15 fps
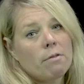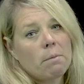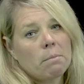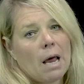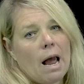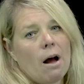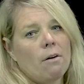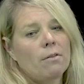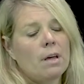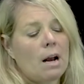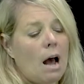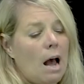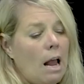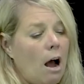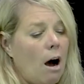them down that
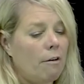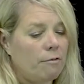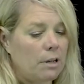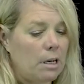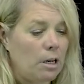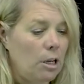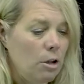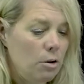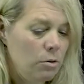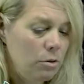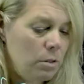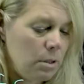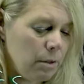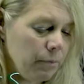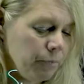I often
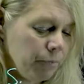use.